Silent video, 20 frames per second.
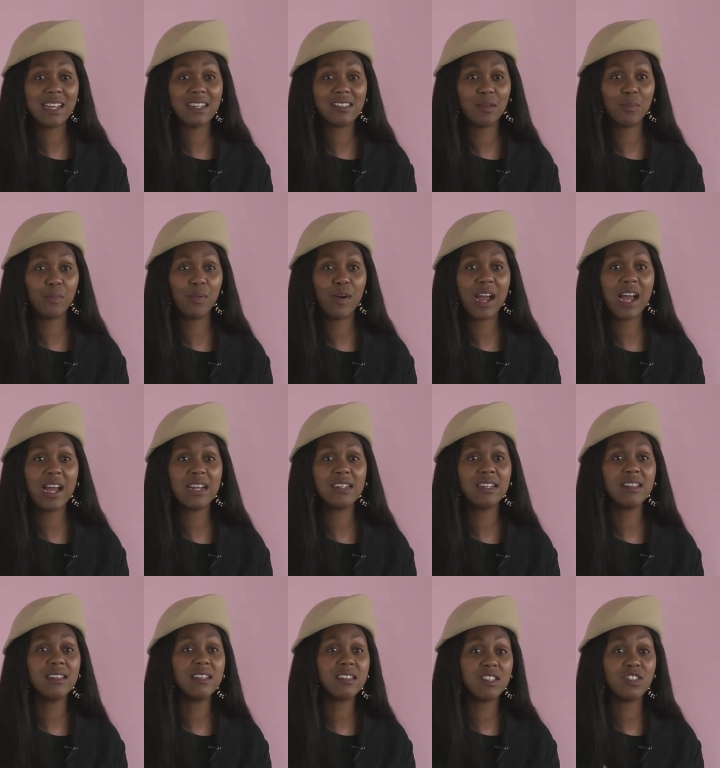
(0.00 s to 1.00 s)
as a brand
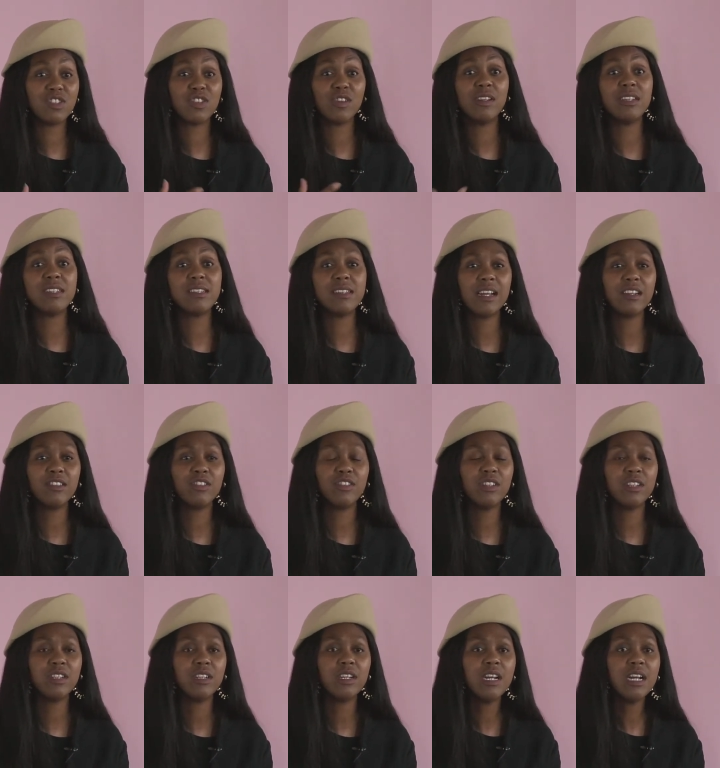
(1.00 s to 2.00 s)
and this is your
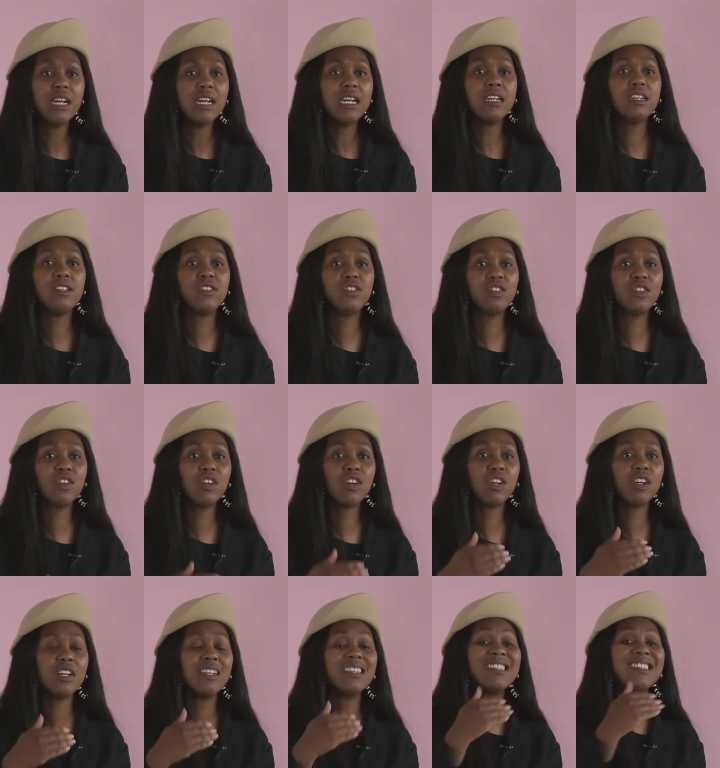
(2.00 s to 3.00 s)
intention, is to
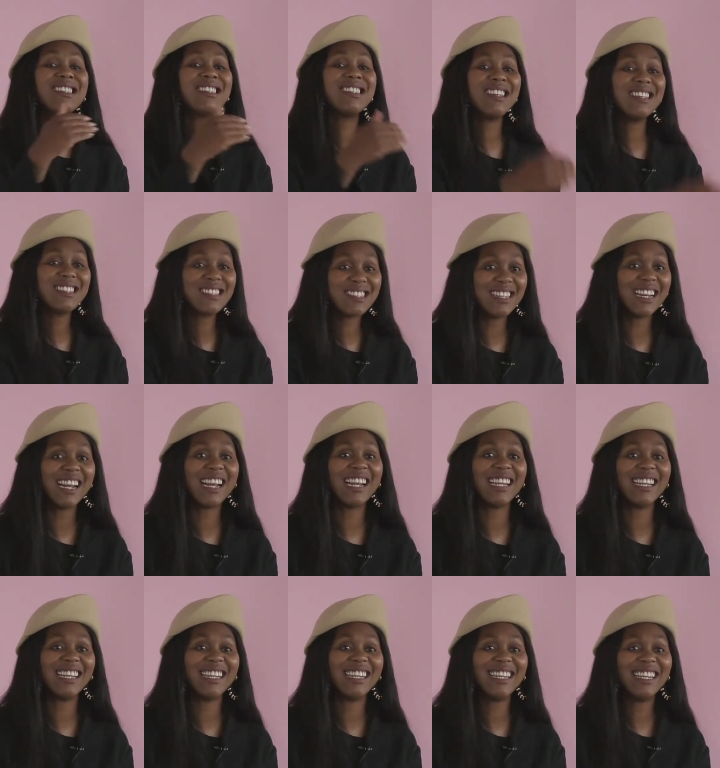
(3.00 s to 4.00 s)

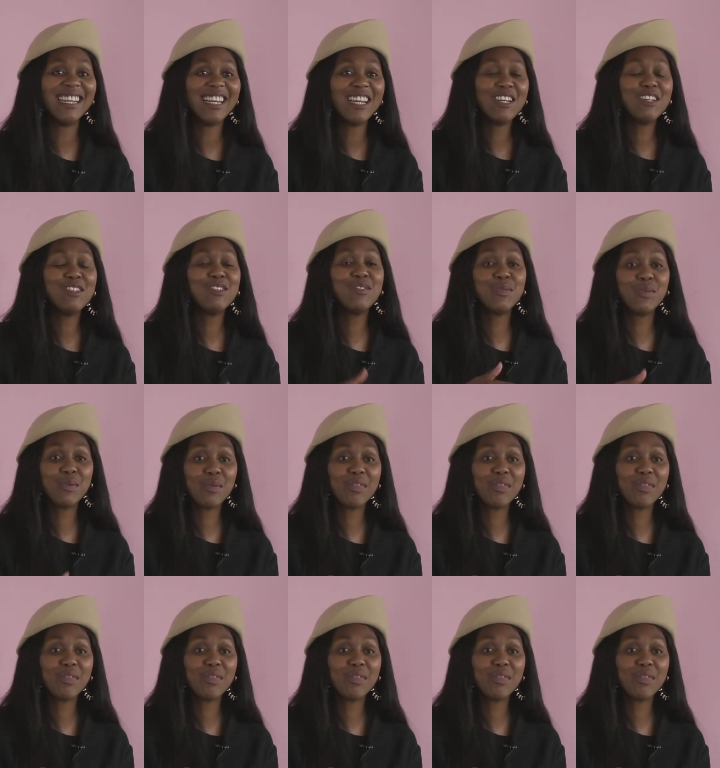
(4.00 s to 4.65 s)
consistently do